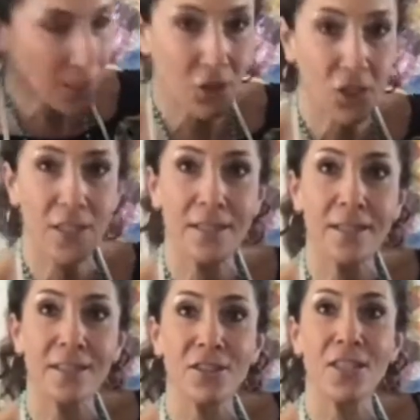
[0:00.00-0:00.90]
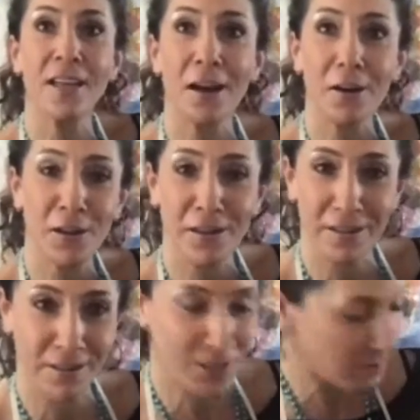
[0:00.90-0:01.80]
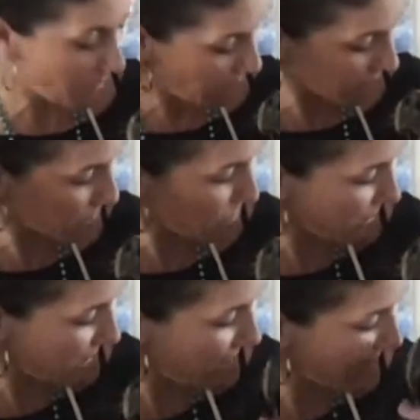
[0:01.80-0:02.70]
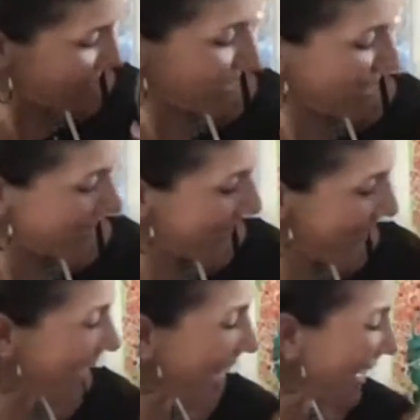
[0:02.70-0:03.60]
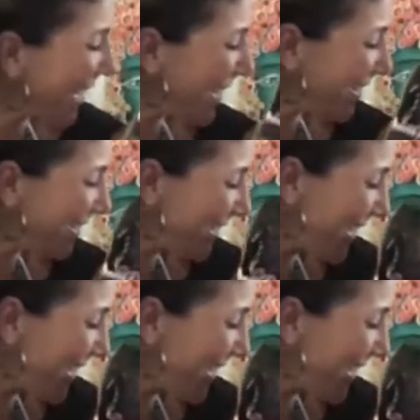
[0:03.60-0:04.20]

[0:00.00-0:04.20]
She passed her test. She's a Canine Good